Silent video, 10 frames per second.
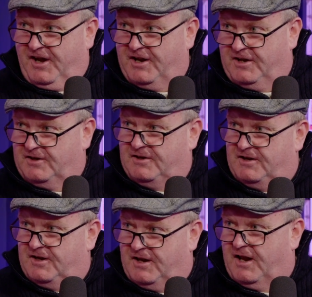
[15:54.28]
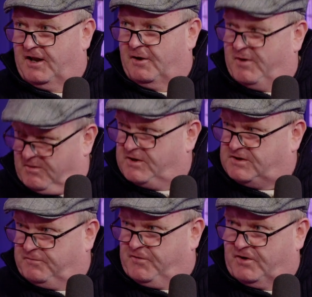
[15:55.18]
and I went, what's
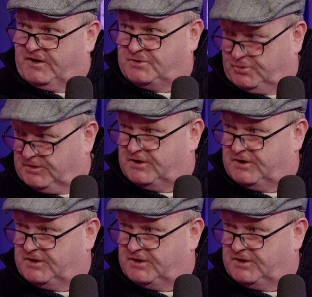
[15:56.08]
the fucking story?